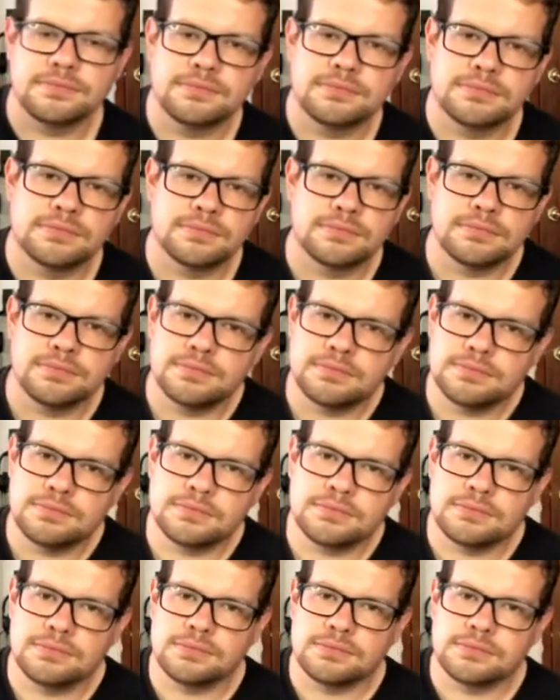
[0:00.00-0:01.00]

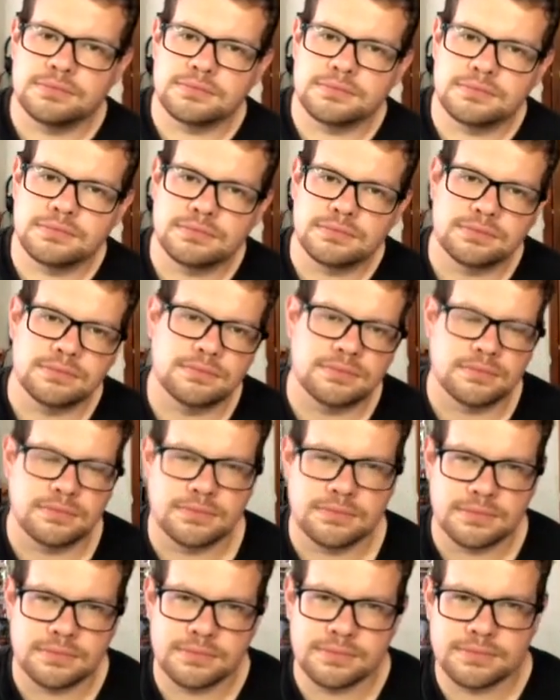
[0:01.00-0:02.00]

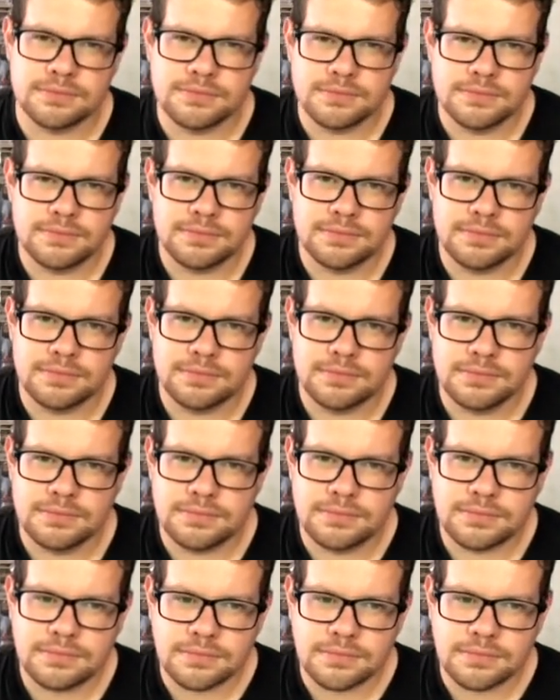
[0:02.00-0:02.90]
This person isn't speaking.